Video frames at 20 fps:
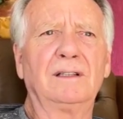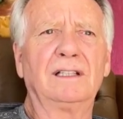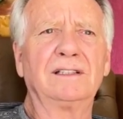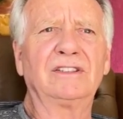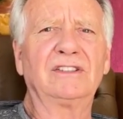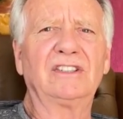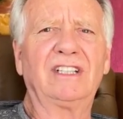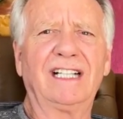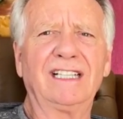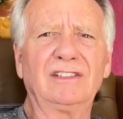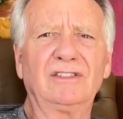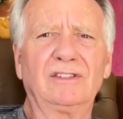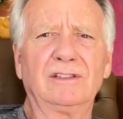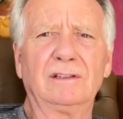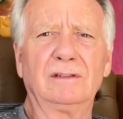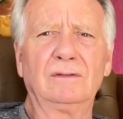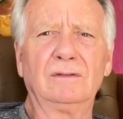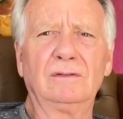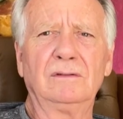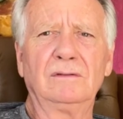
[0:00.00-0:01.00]

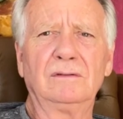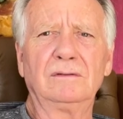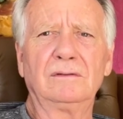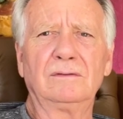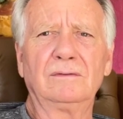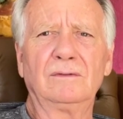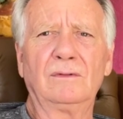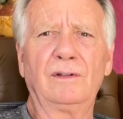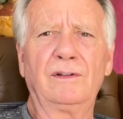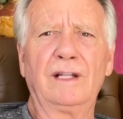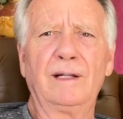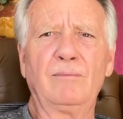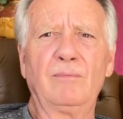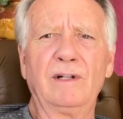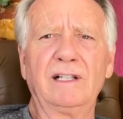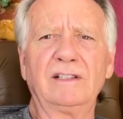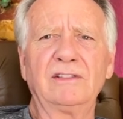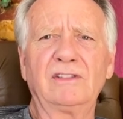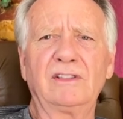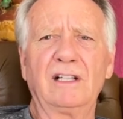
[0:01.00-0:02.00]
section where they
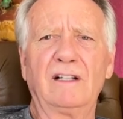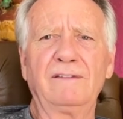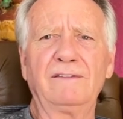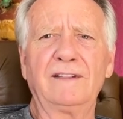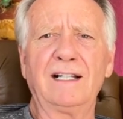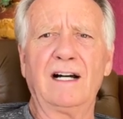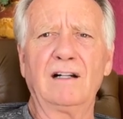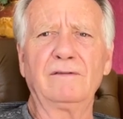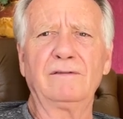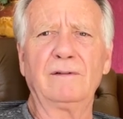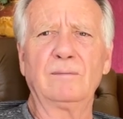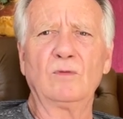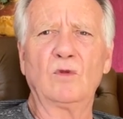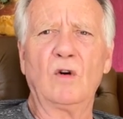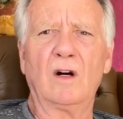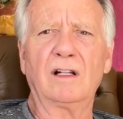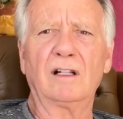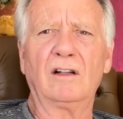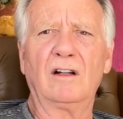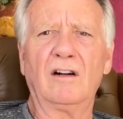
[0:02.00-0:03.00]
bring stuff down from
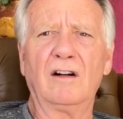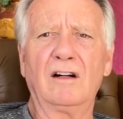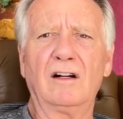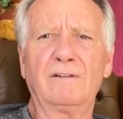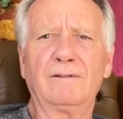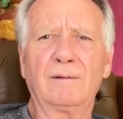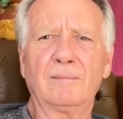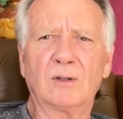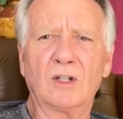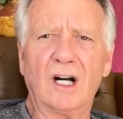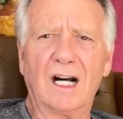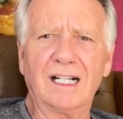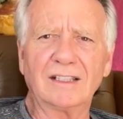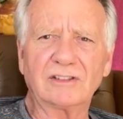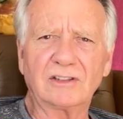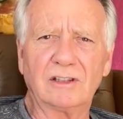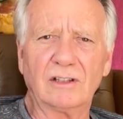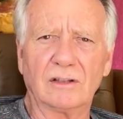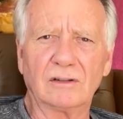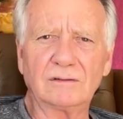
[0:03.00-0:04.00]
Guadalajara from
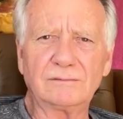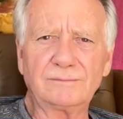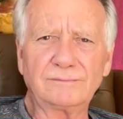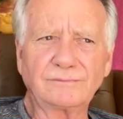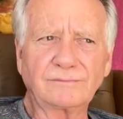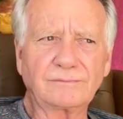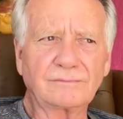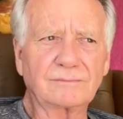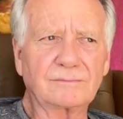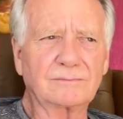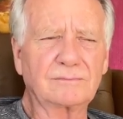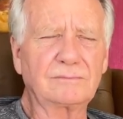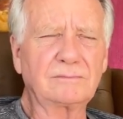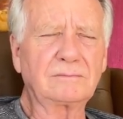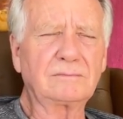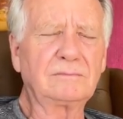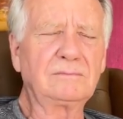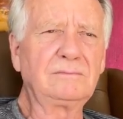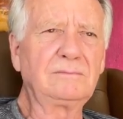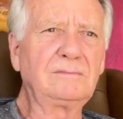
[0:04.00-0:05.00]
Costco.
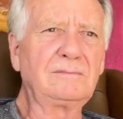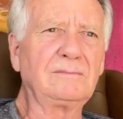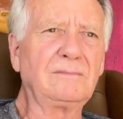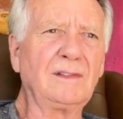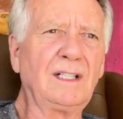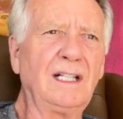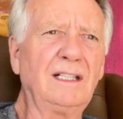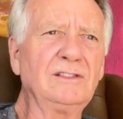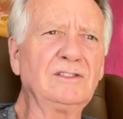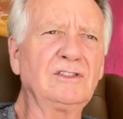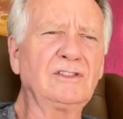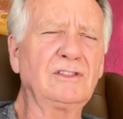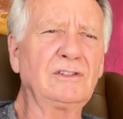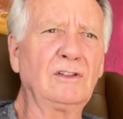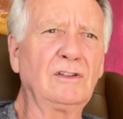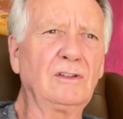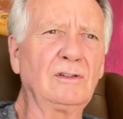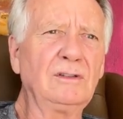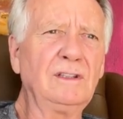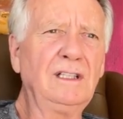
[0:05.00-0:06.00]
And
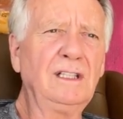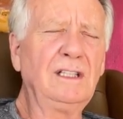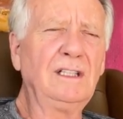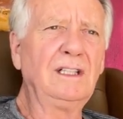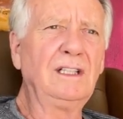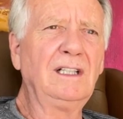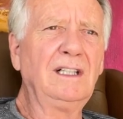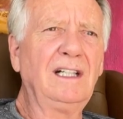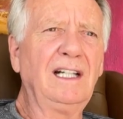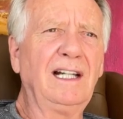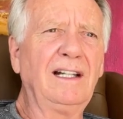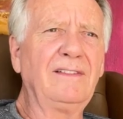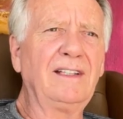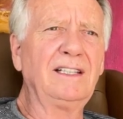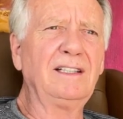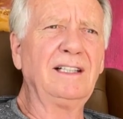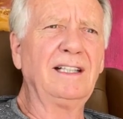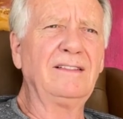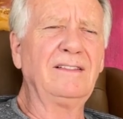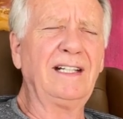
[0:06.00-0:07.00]
still, and
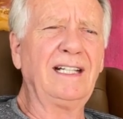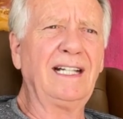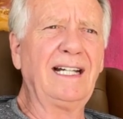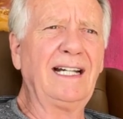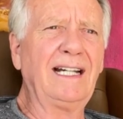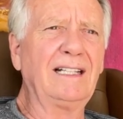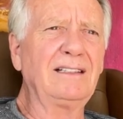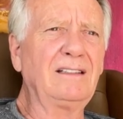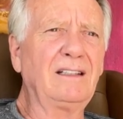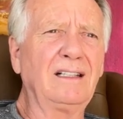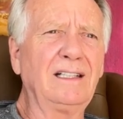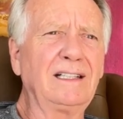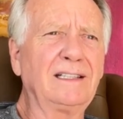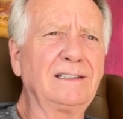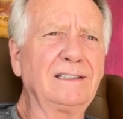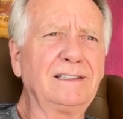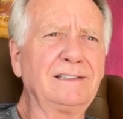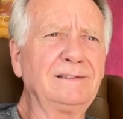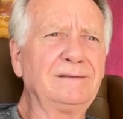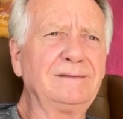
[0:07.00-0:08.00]
they add
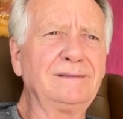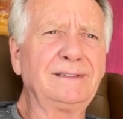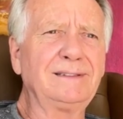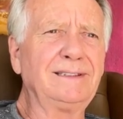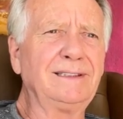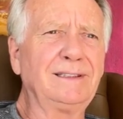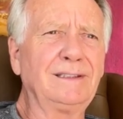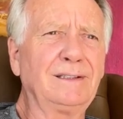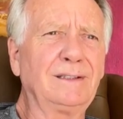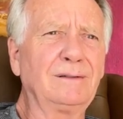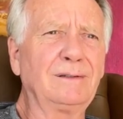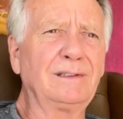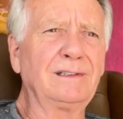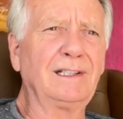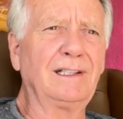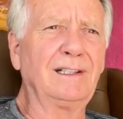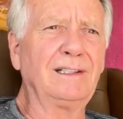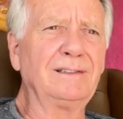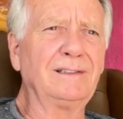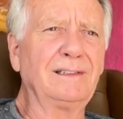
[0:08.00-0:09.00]
like a, you
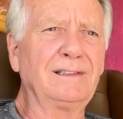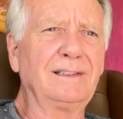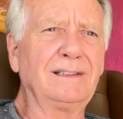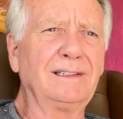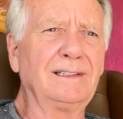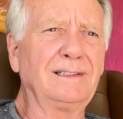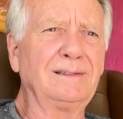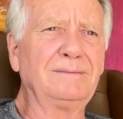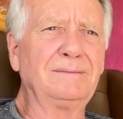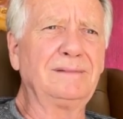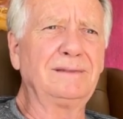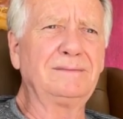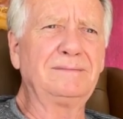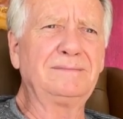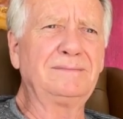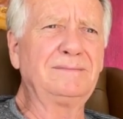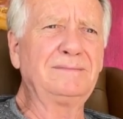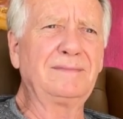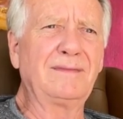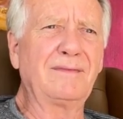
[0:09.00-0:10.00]
know, a
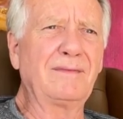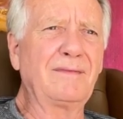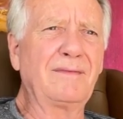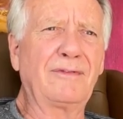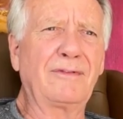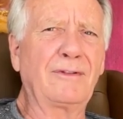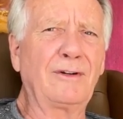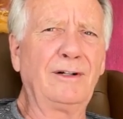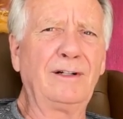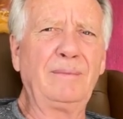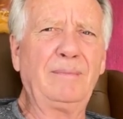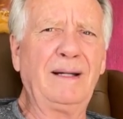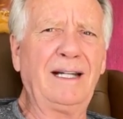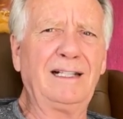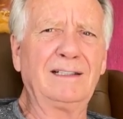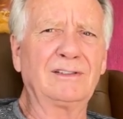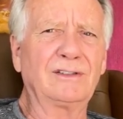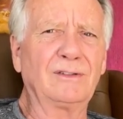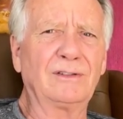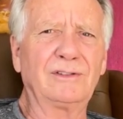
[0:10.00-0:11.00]
30
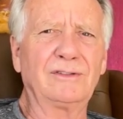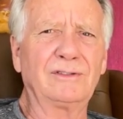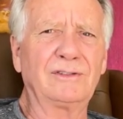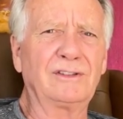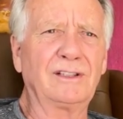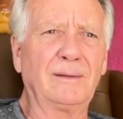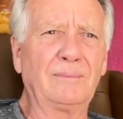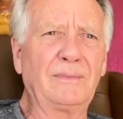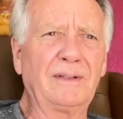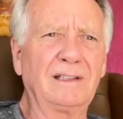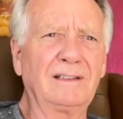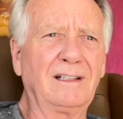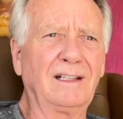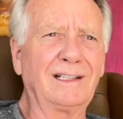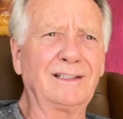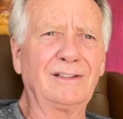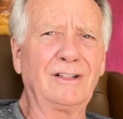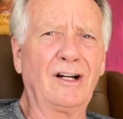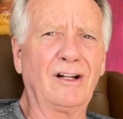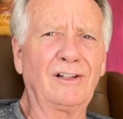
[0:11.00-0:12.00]
pesos or something,
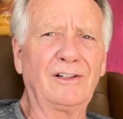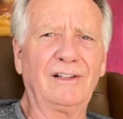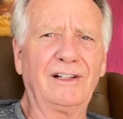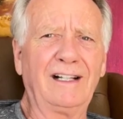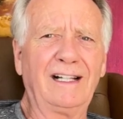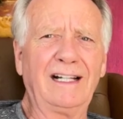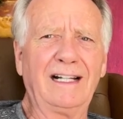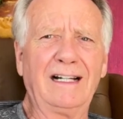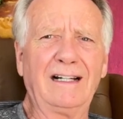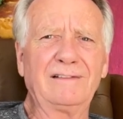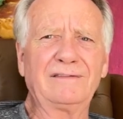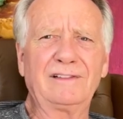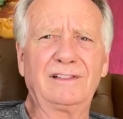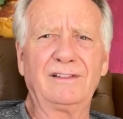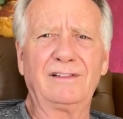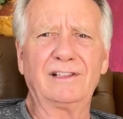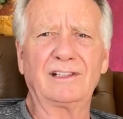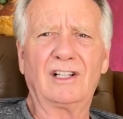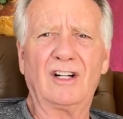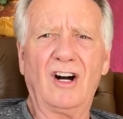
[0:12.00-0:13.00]
like a dollar and a half
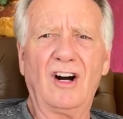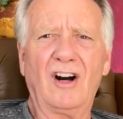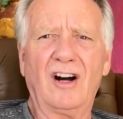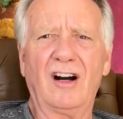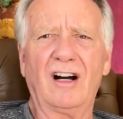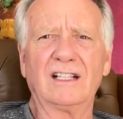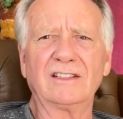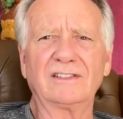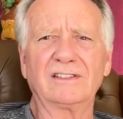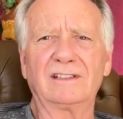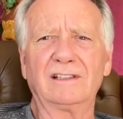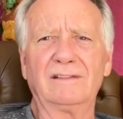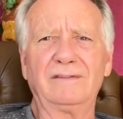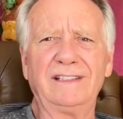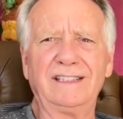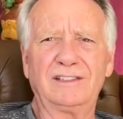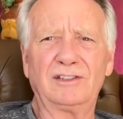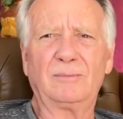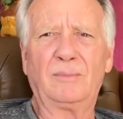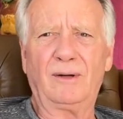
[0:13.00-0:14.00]
to the cost of
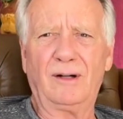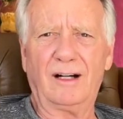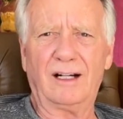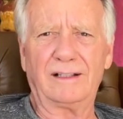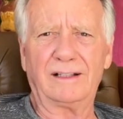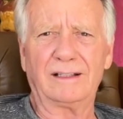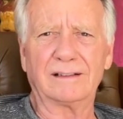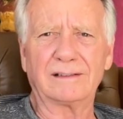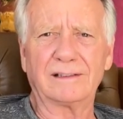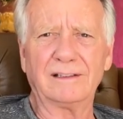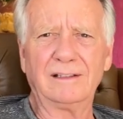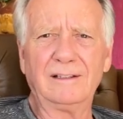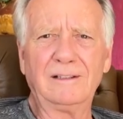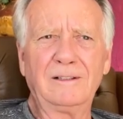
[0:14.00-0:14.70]
each product.